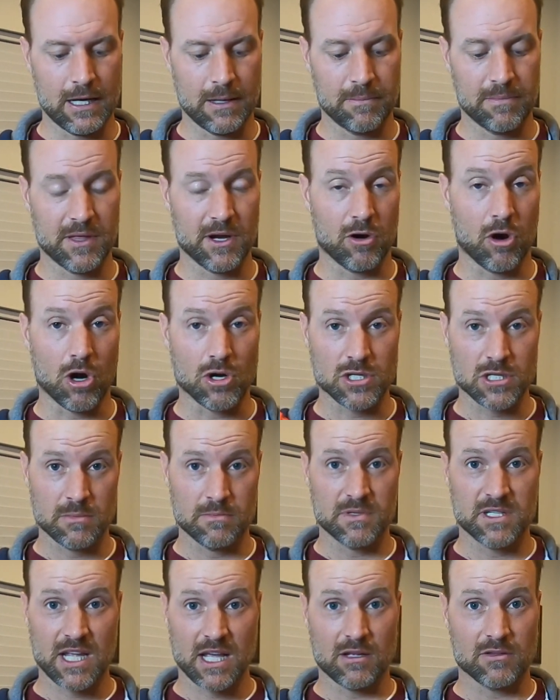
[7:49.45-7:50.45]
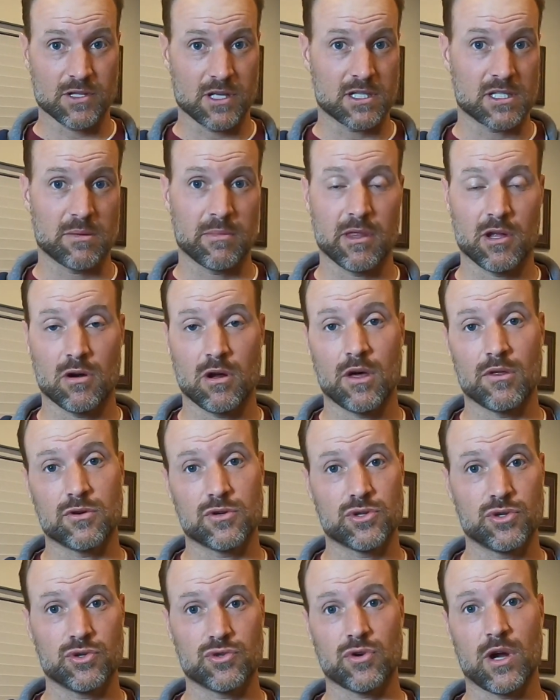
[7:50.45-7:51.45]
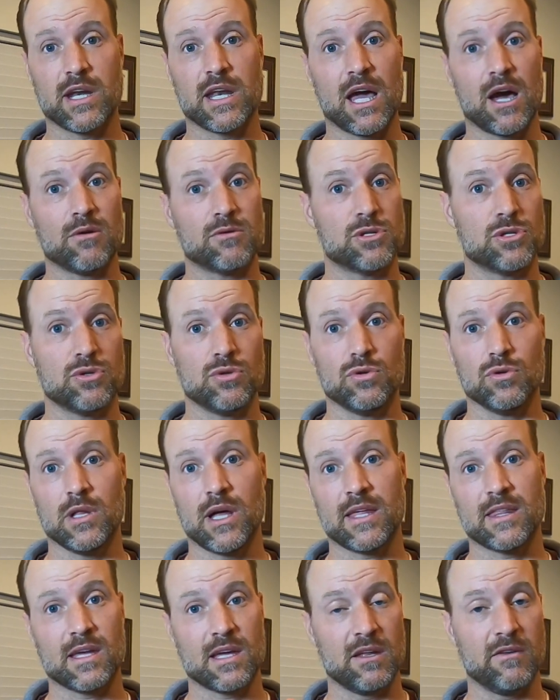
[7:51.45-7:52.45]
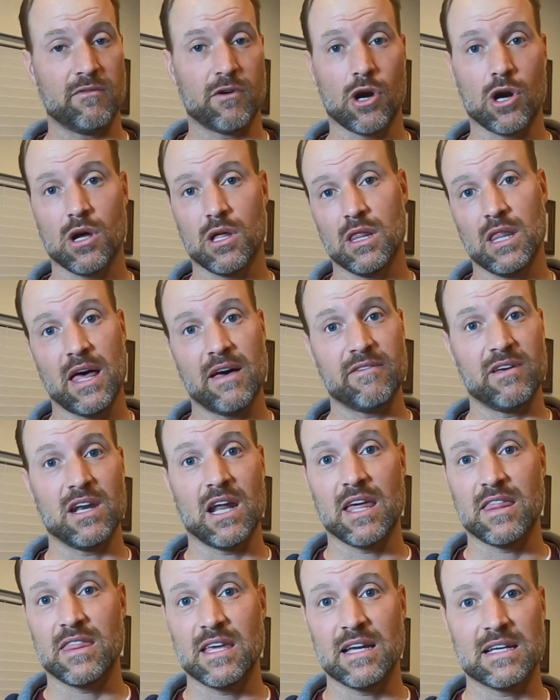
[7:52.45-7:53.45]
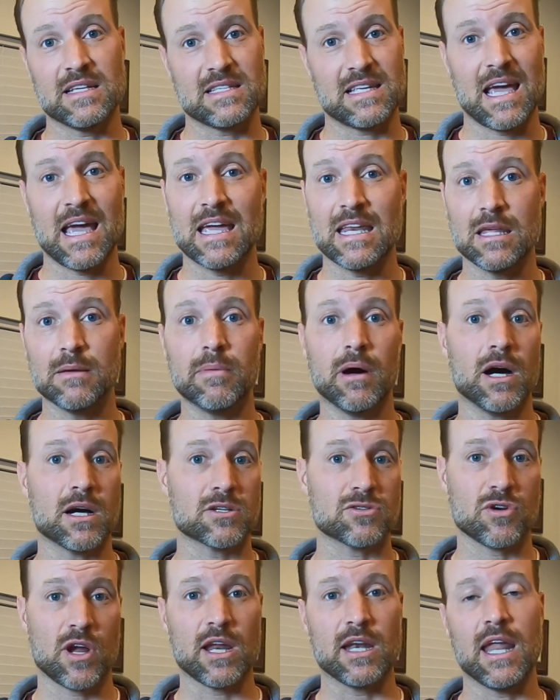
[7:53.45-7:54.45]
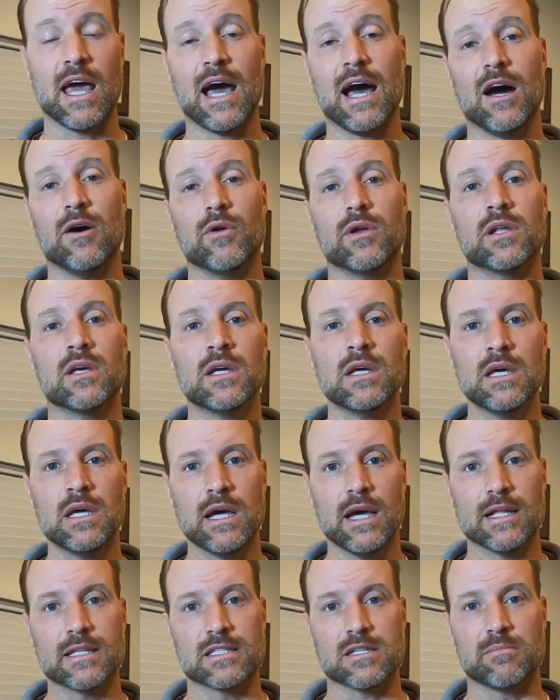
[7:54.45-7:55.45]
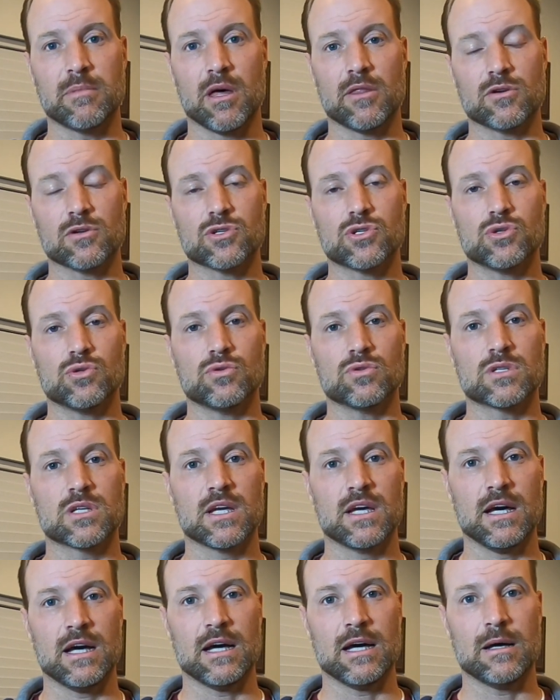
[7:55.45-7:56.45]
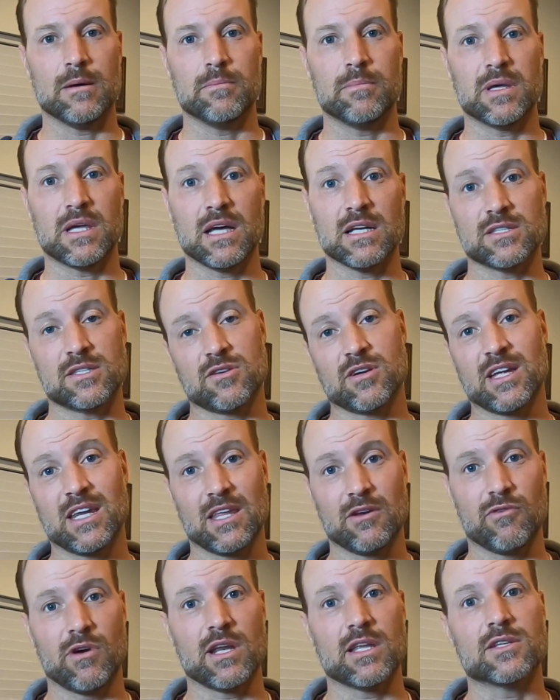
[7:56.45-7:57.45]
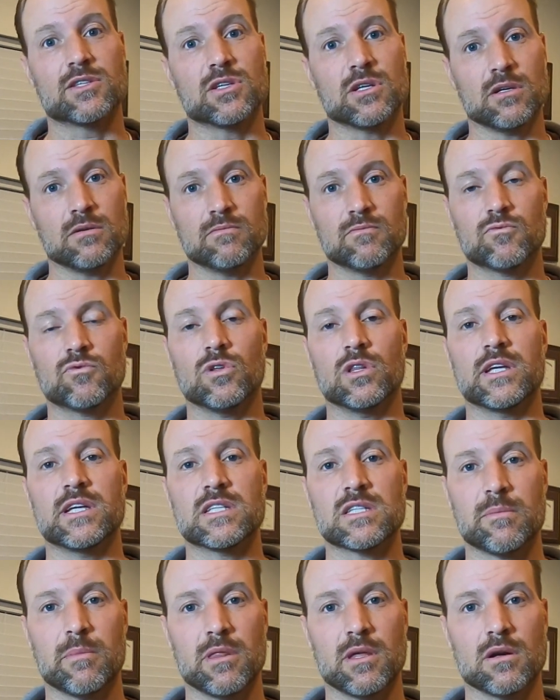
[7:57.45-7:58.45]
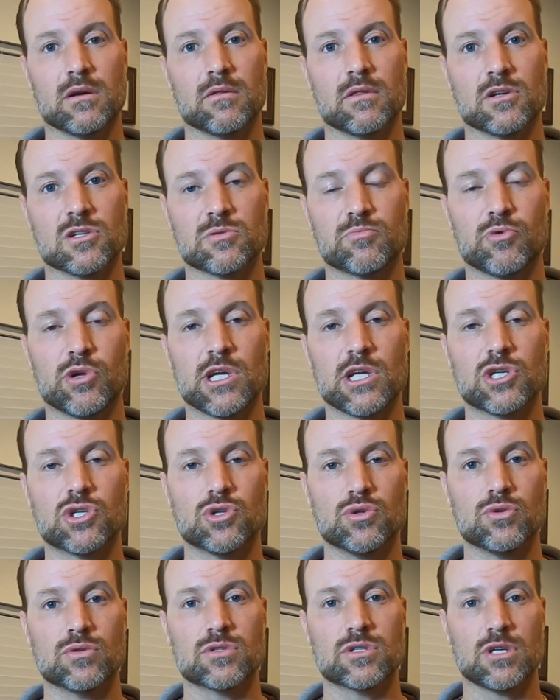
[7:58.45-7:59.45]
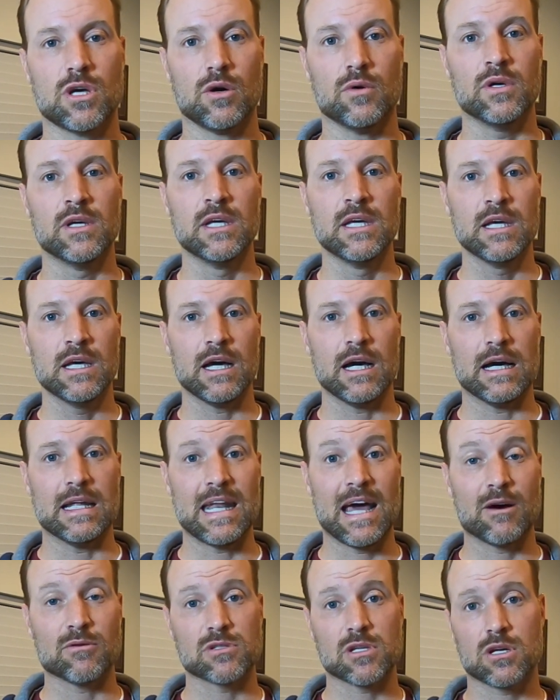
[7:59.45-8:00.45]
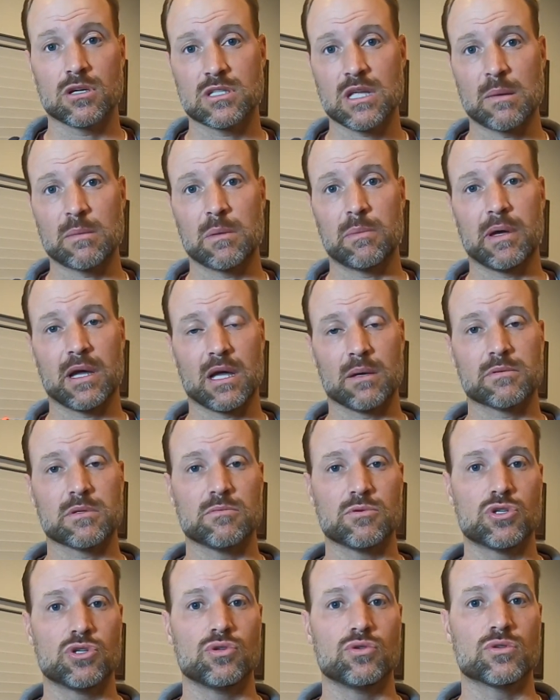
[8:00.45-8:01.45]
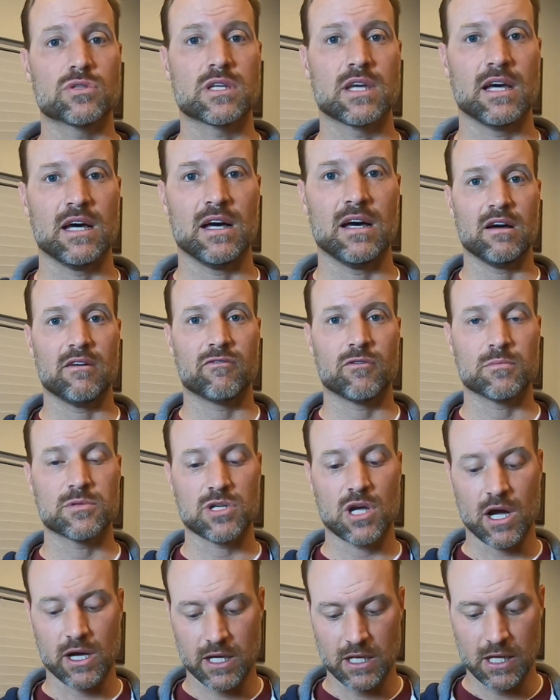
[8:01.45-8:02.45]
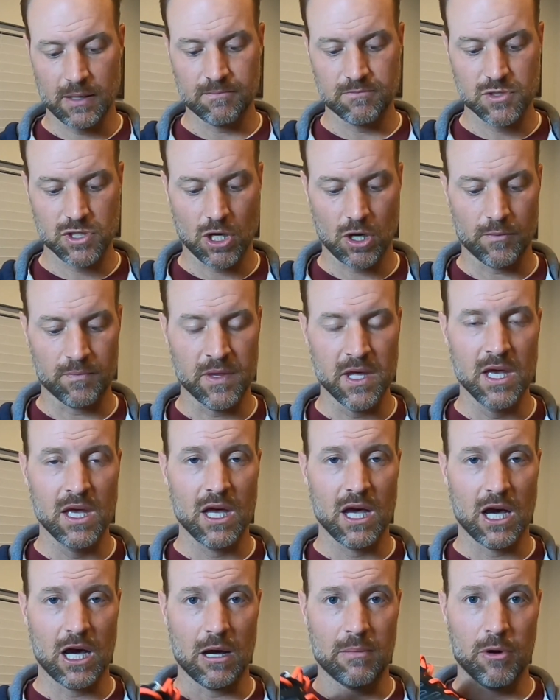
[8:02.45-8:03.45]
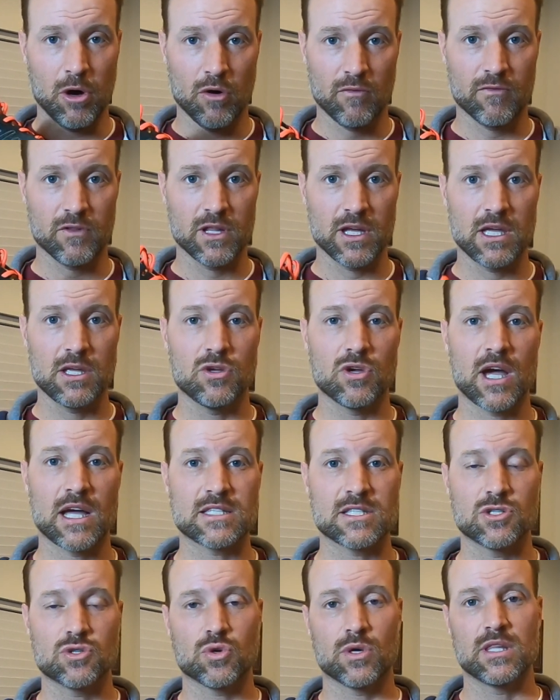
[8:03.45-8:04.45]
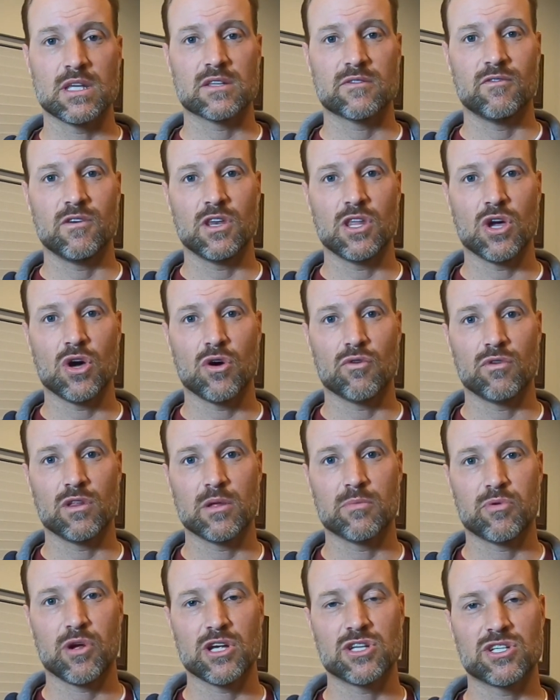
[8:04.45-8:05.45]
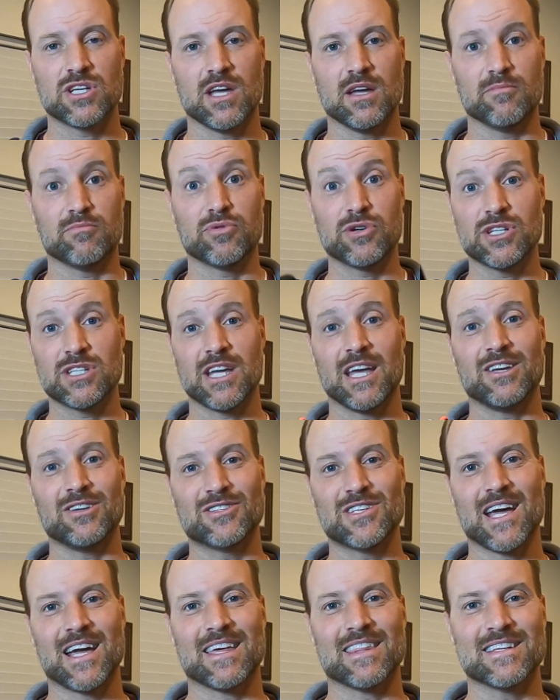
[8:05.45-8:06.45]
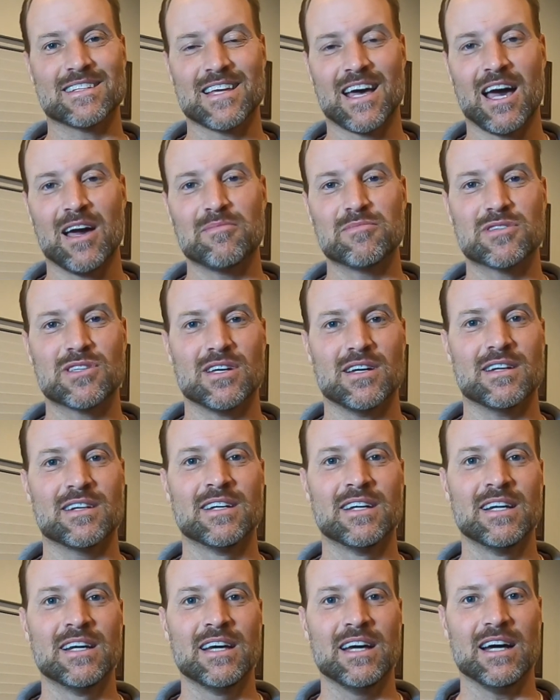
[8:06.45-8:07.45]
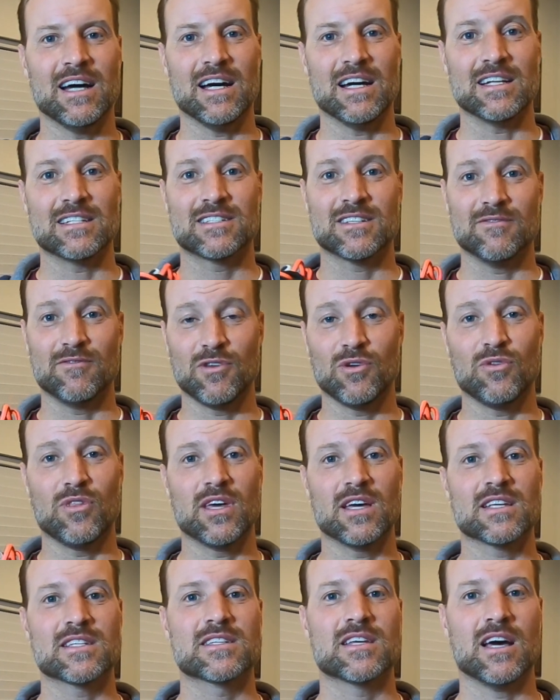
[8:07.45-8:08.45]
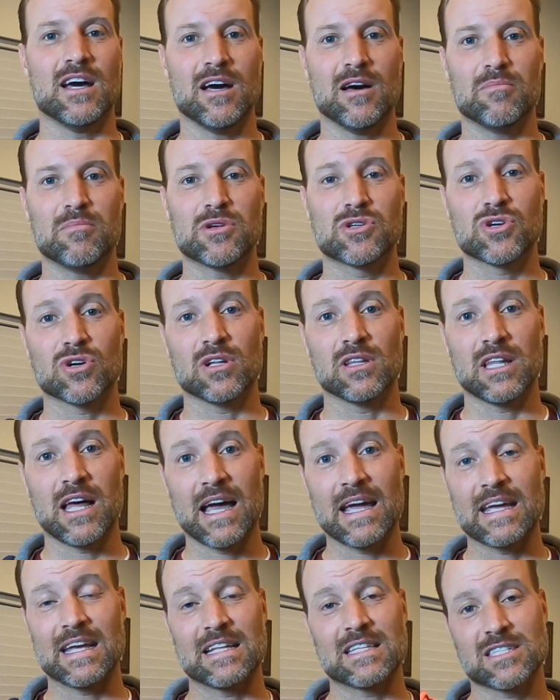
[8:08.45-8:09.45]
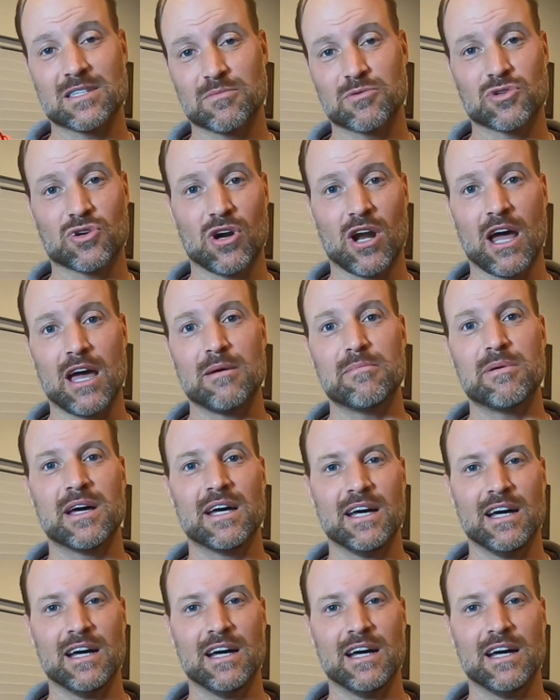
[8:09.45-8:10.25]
There are some sales on some of their other shoes right now too, like the Kinvara 11 I think is $80 right now, and some other shoes because they're getting ready to release some of their spring shoes. So now is a good time to pick up some shoes from Saucony. So hopefully you guys enjoyed this video. I really appreciate you taking the time to view this. Be sure to like and subscribe.